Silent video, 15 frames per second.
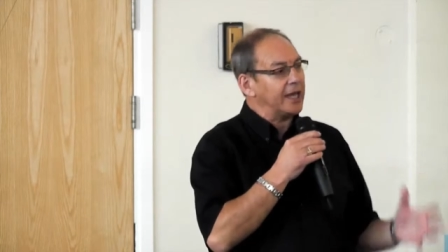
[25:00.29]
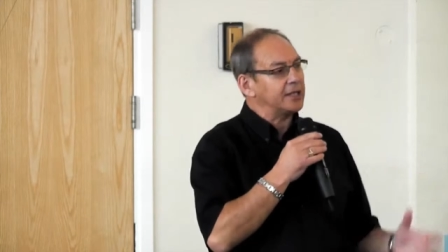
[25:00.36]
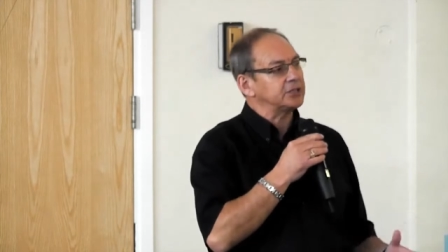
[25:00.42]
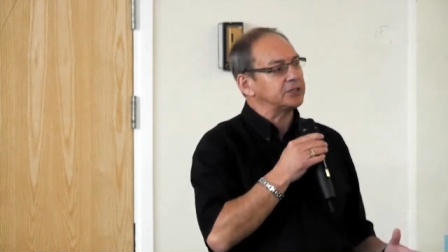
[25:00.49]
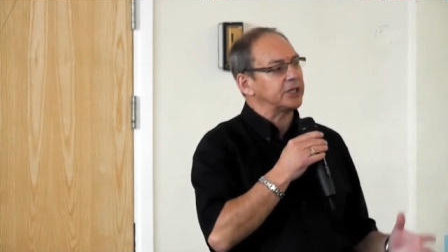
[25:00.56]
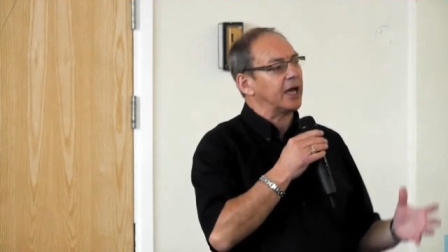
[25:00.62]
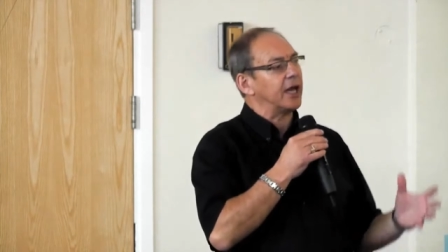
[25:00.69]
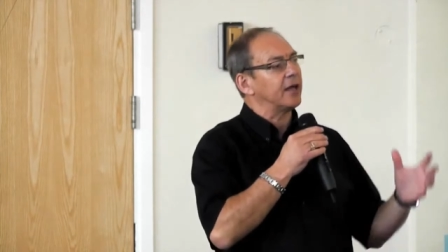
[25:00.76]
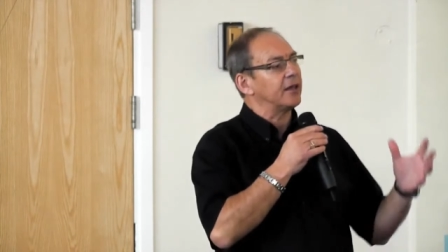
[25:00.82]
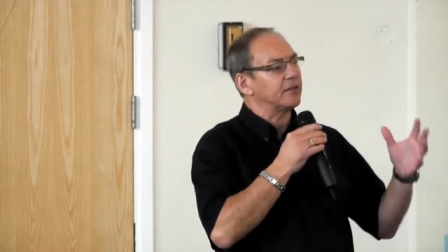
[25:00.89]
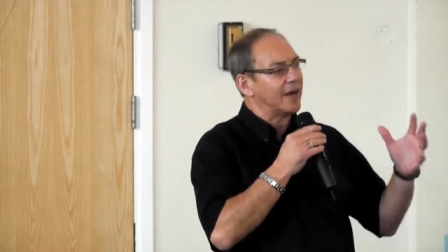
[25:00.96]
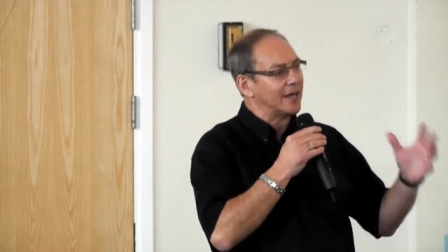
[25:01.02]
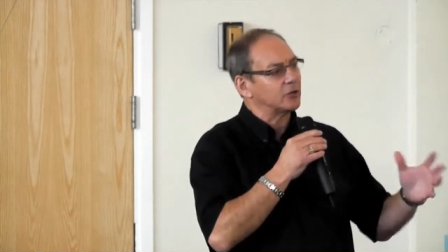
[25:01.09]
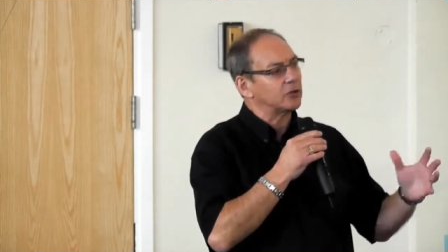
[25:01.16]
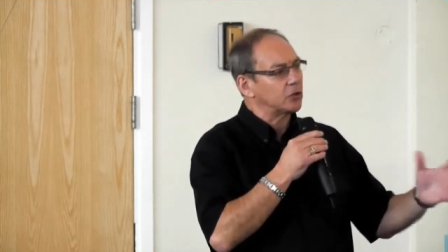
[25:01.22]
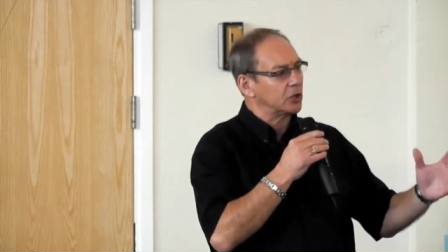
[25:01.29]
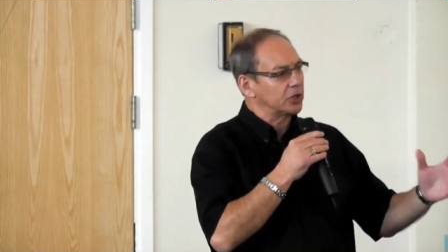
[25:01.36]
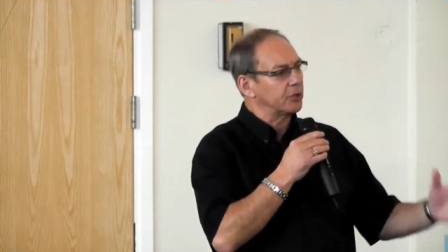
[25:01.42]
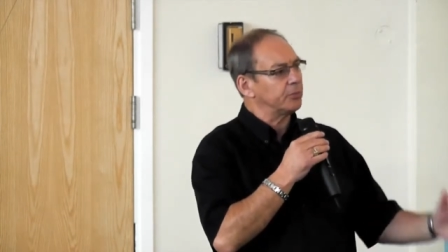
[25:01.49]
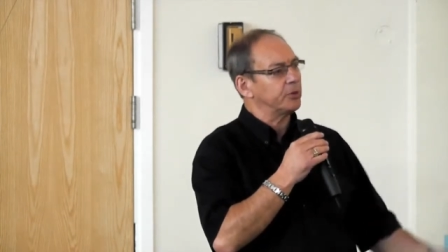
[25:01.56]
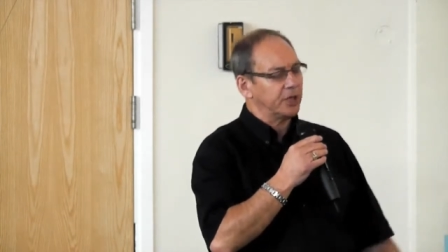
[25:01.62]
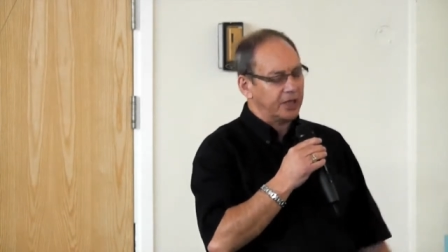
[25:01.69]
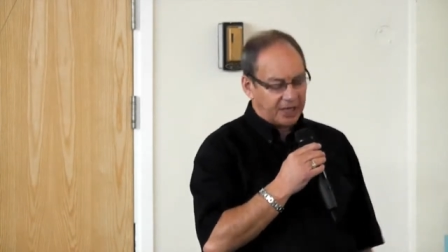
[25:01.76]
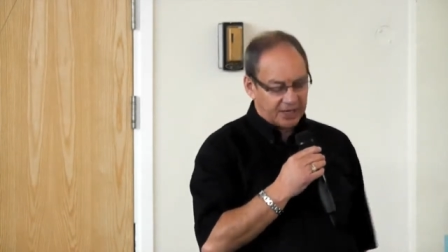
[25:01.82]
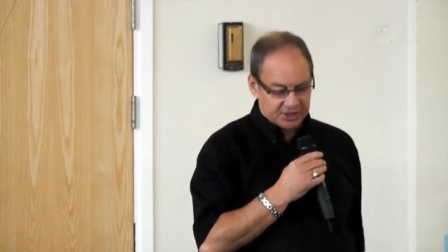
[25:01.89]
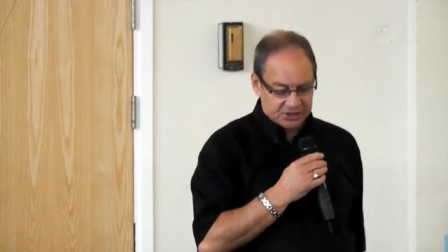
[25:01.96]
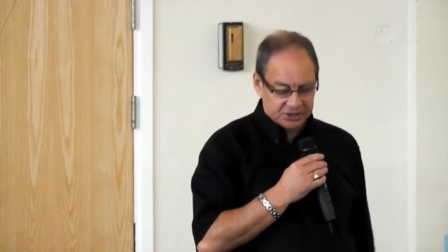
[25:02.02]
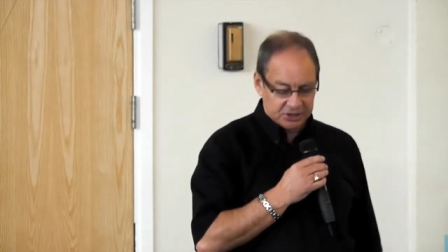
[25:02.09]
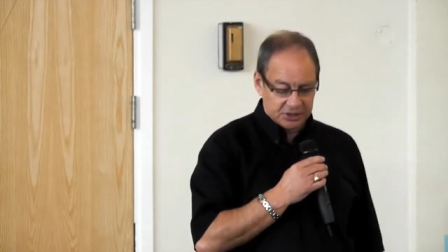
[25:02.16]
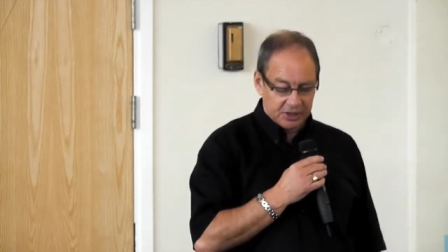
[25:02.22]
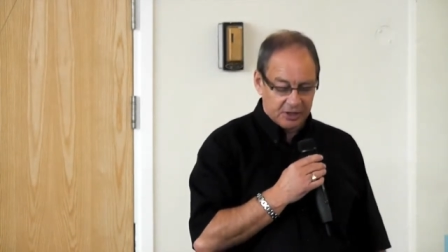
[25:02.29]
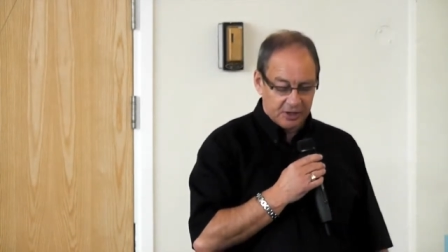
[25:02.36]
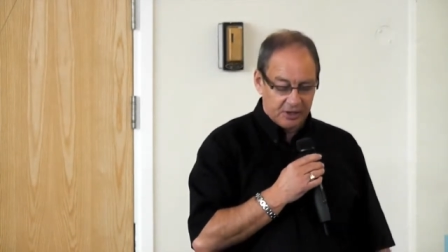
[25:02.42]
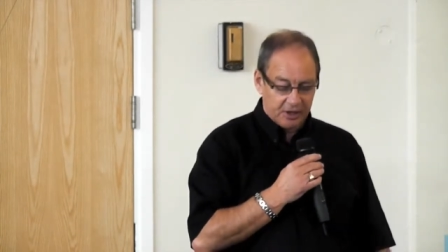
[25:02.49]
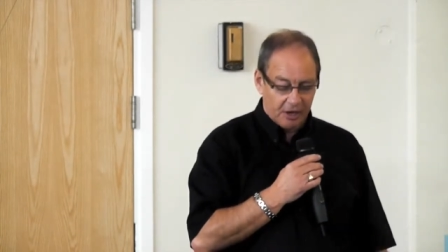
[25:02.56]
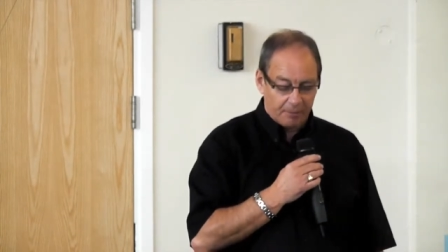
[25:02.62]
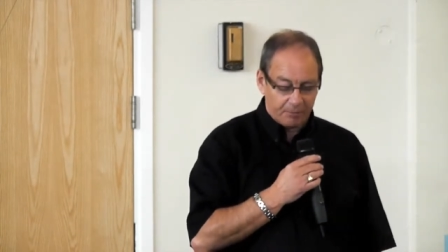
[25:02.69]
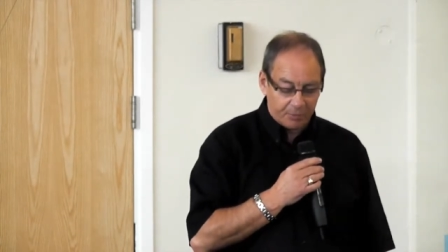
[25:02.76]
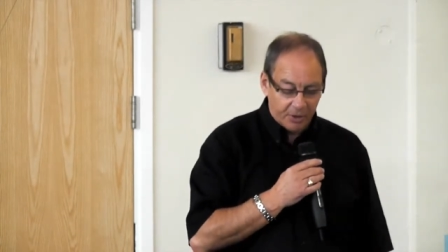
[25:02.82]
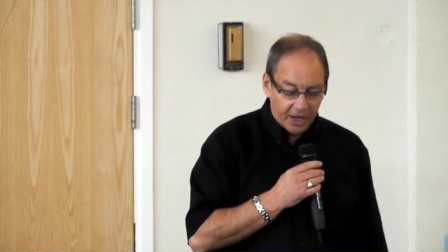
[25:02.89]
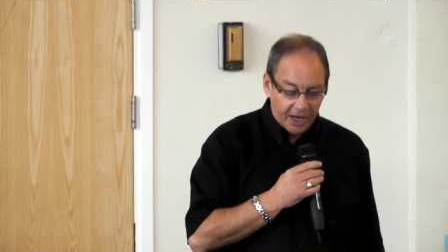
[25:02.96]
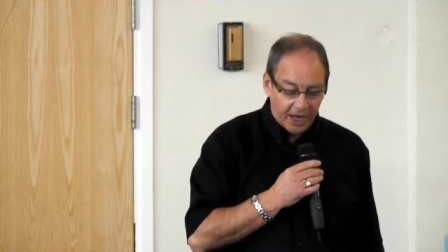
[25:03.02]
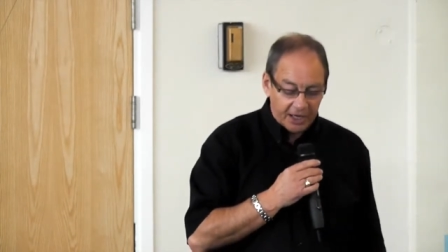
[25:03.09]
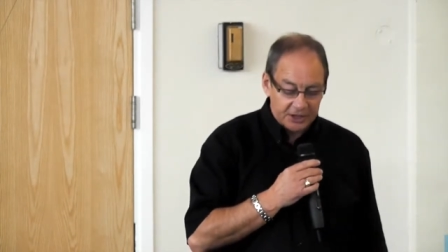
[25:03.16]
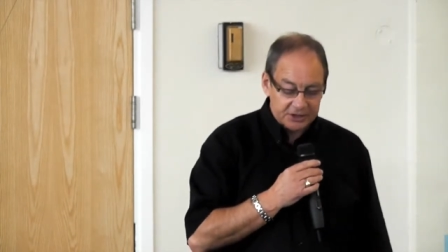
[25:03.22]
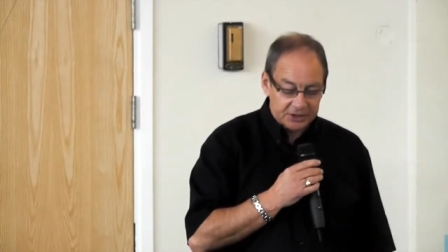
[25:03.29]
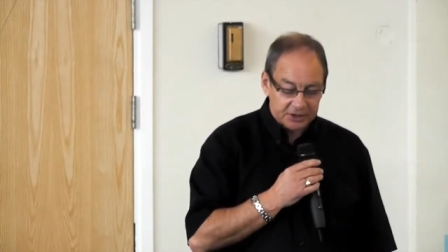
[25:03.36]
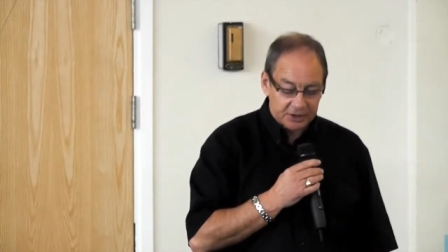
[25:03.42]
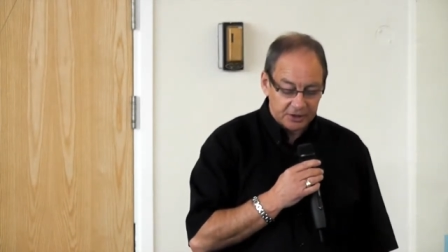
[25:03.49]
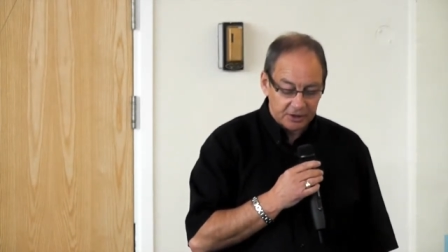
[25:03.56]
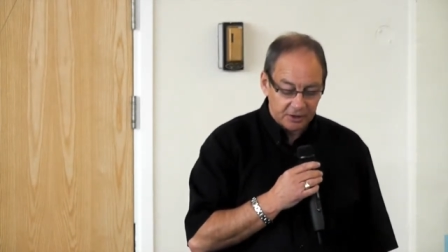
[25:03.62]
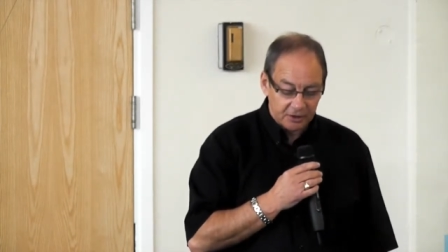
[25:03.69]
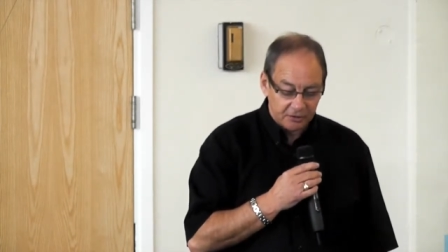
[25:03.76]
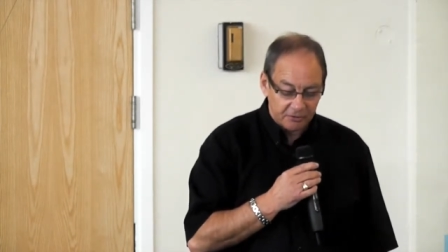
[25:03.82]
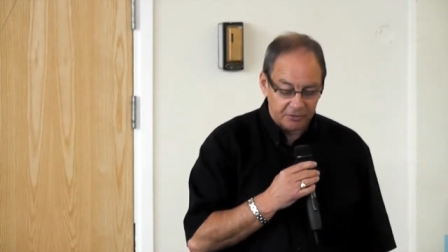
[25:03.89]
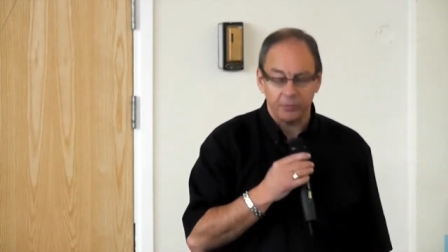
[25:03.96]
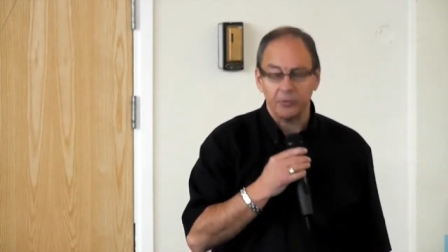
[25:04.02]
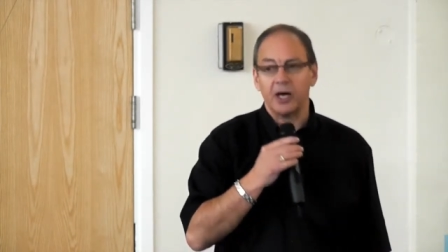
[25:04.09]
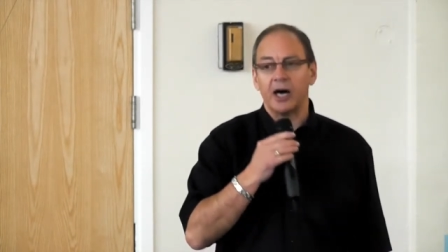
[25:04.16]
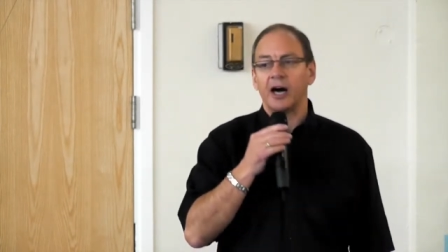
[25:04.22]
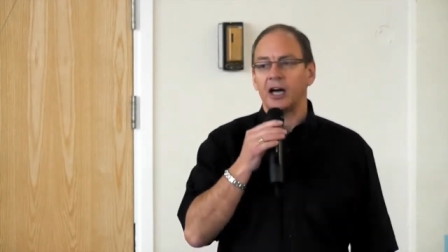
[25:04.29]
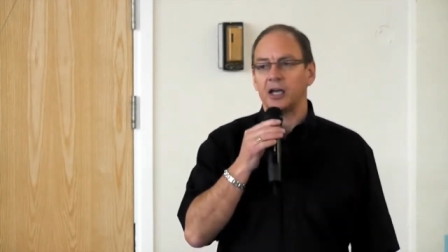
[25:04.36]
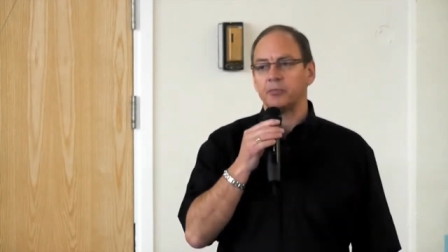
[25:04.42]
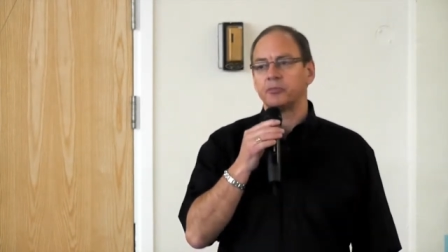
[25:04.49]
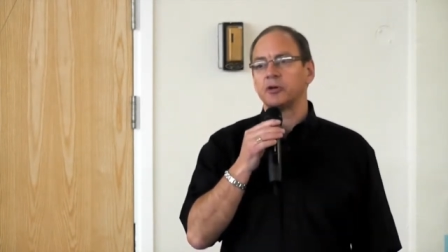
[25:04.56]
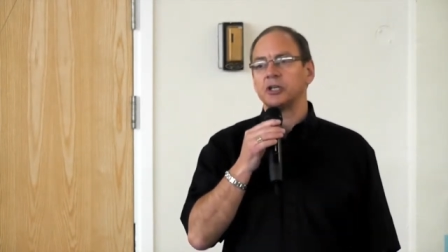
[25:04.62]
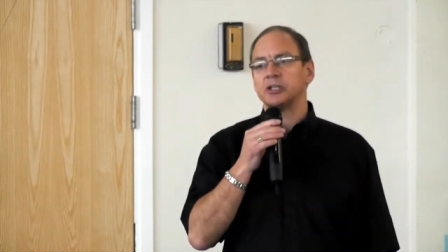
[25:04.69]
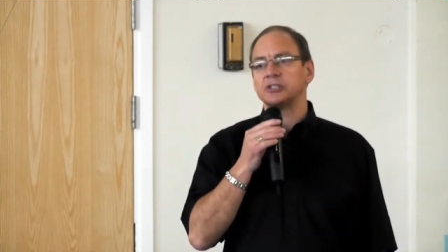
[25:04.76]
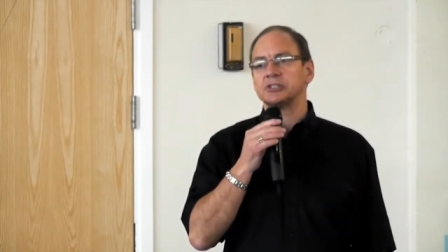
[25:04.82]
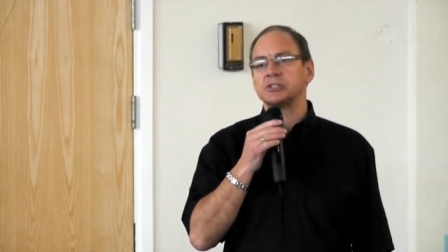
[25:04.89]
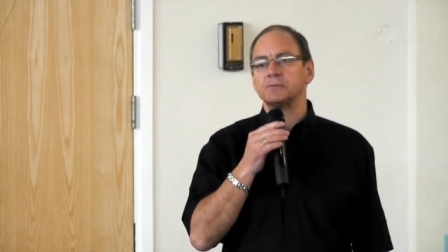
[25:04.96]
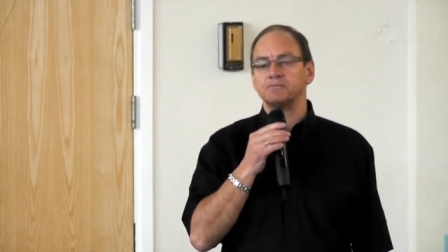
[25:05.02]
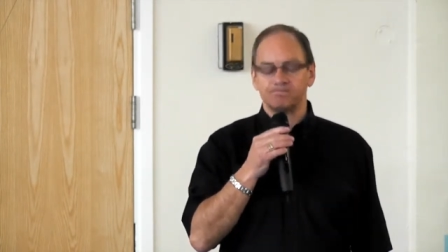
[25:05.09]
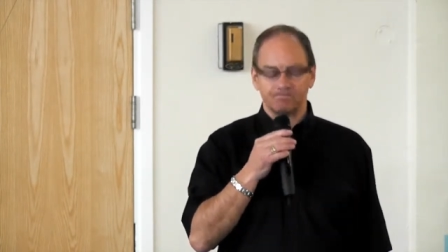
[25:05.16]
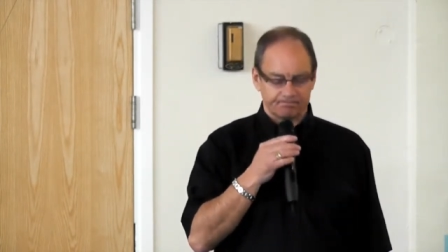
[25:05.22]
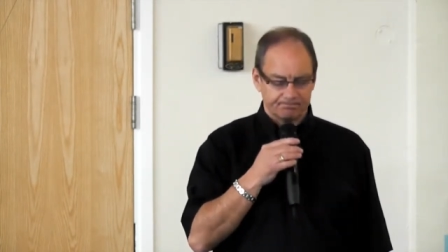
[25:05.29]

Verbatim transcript: enter that holy place apart from the high priest.